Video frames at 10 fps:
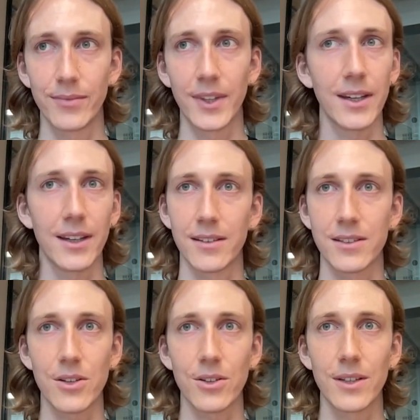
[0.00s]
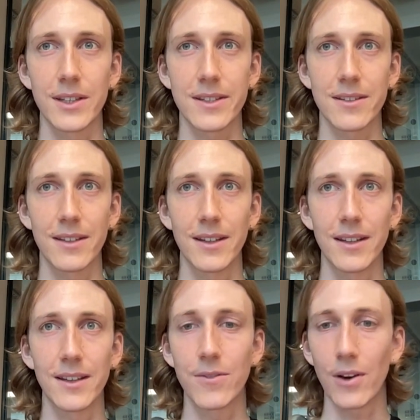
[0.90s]
Yeah, so it's
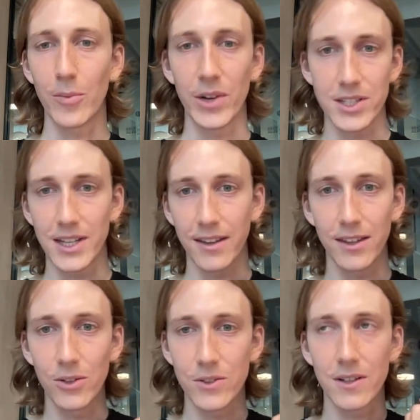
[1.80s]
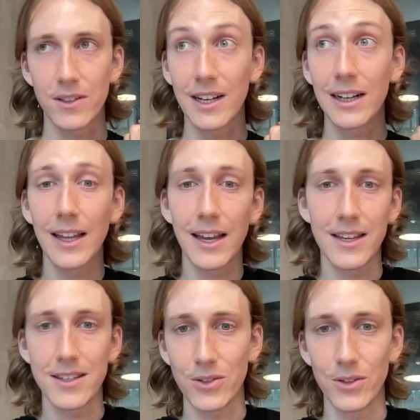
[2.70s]
very much like the user
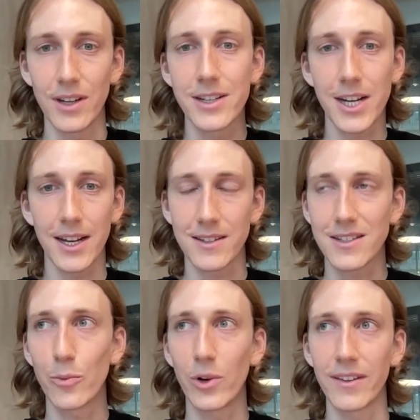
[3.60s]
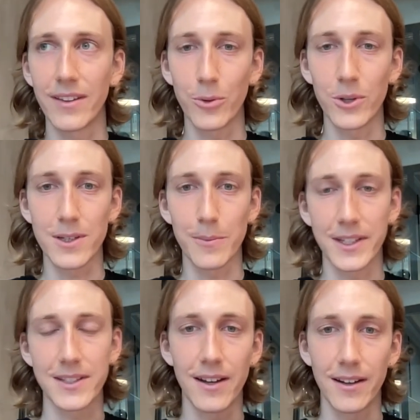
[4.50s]
declares on a chain somewhere that they want
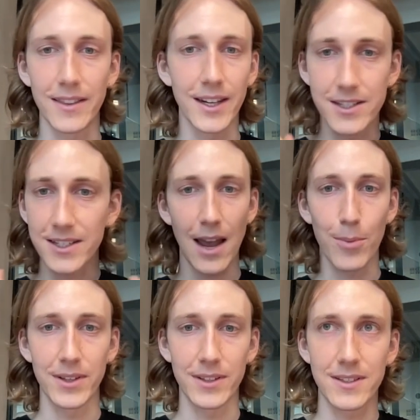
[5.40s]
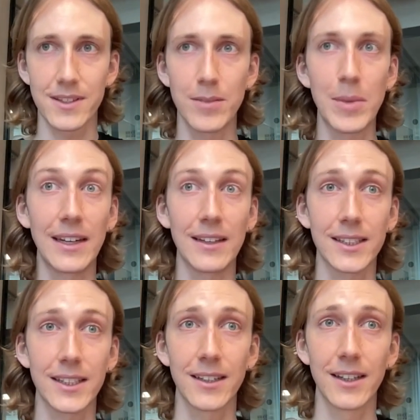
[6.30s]
something done, and then it just happens
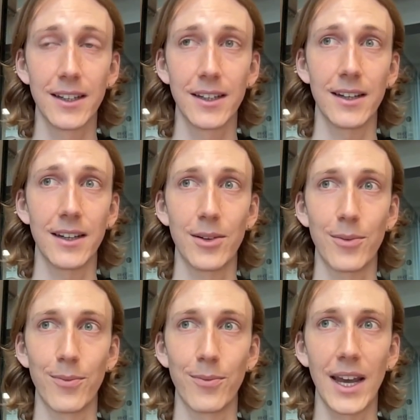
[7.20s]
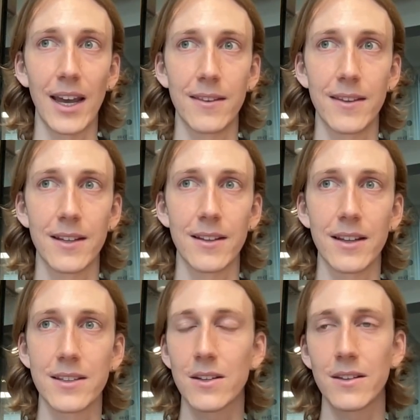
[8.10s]
immediately. And then
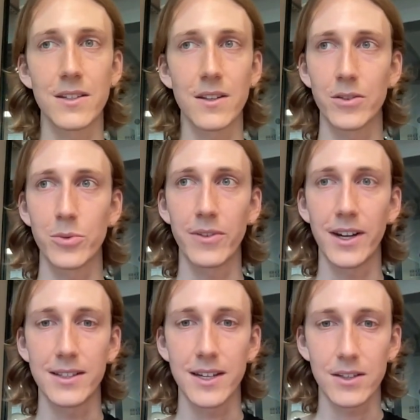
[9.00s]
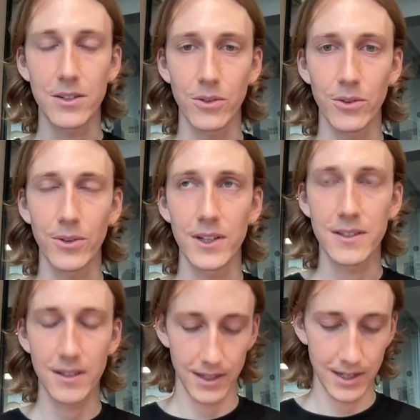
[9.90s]
so the service provider takes on the risk.